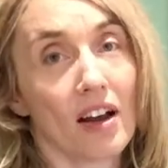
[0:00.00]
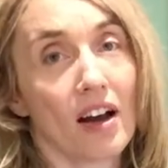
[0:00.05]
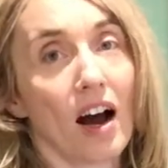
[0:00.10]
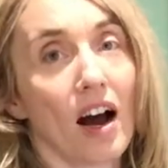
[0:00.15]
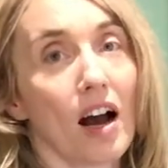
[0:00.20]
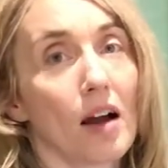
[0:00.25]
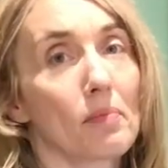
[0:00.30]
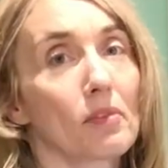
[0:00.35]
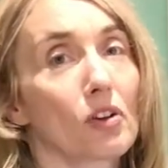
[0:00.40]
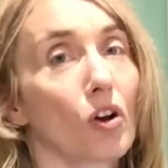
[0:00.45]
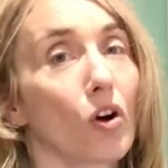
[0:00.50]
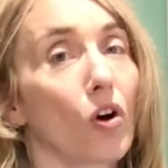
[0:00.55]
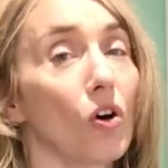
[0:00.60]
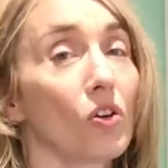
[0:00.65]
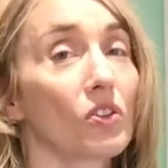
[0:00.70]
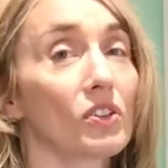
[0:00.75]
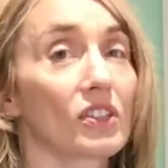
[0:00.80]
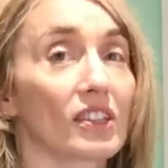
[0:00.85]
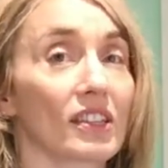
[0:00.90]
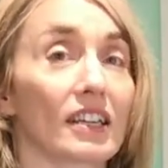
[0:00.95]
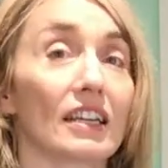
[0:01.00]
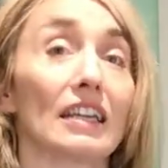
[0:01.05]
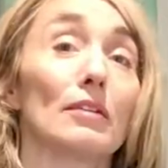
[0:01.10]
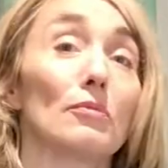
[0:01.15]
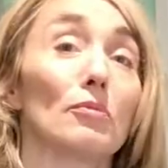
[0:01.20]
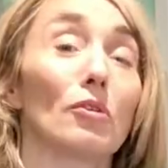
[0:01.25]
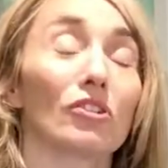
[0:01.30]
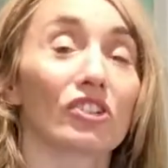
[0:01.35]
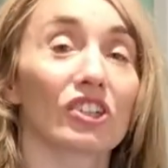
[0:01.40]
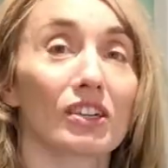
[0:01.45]
I'm constantly
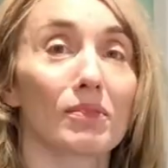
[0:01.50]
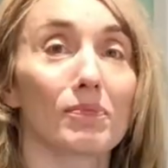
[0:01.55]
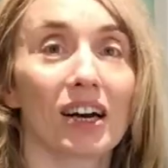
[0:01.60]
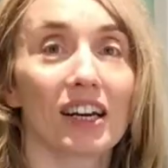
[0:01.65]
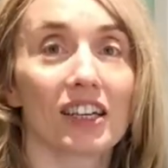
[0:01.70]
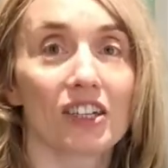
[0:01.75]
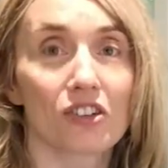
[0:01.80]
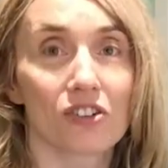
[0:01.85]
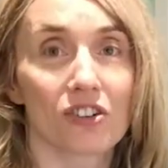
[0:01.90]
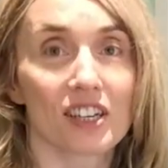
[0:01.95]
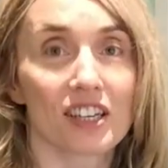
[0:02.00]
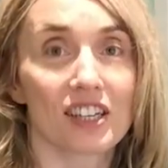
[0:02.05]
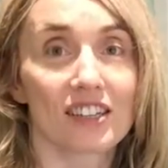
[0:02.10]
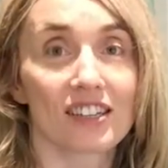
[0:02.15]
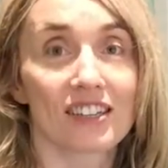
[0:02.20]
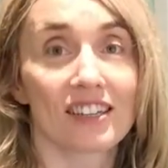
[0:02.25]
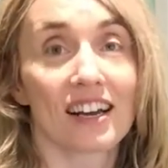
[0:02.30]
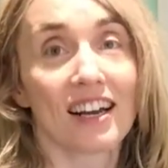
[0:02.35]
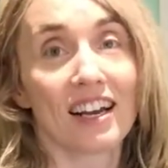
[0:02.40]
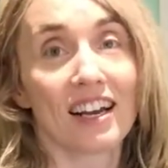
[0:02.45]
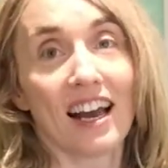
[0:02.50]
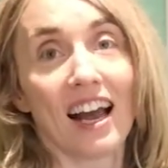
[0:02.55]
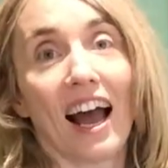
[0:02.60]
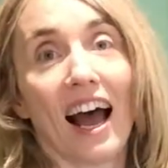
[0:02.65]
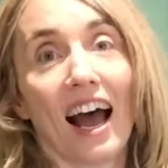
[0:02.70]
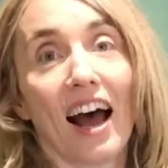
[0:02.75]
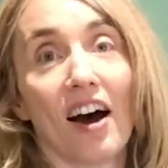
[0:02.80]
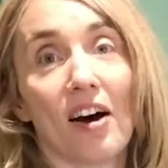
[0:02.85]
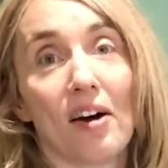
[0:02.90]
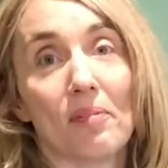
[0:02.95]
watching my joints
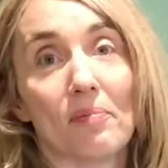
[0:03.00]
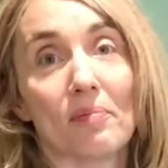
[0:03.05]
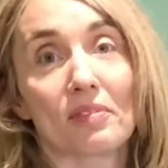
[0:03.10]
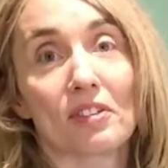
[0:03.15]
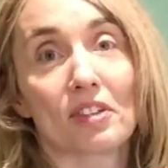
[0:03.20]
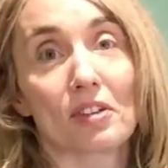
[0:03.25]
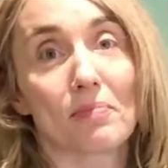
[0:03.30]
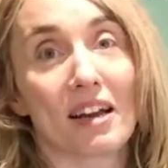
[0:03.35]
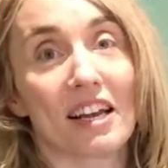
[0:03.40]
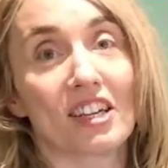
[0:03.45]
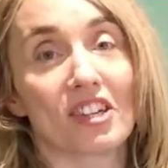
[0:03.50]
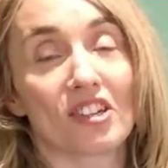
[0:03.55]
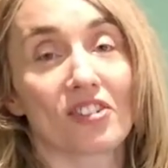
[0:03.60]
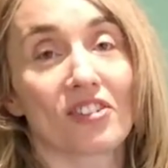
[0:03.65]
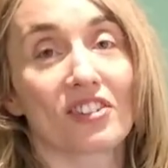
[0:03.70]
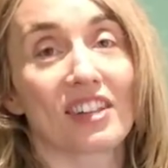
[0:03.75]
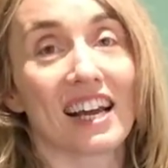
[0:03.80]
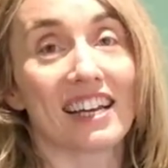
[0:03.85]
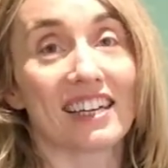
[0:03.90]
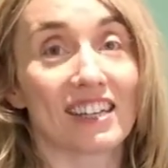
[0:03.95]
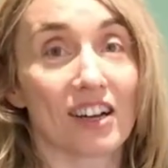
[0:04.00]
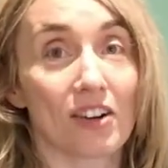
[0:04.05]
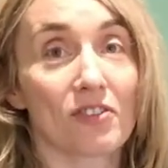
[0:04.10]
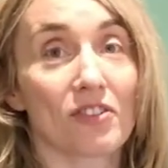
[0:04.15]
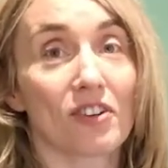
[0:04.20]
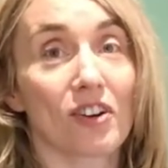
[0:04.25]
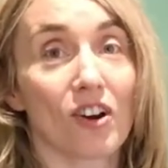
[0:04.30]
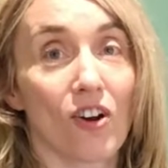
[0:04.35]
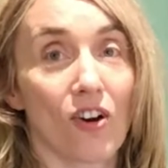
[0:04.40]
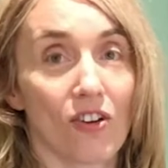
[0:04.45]
to make sure they
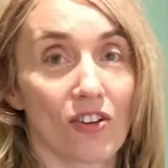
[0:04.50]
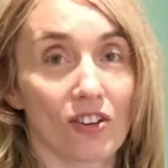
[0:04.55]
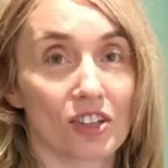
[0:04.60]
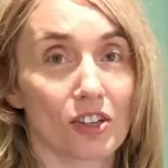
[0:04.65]
don't lock.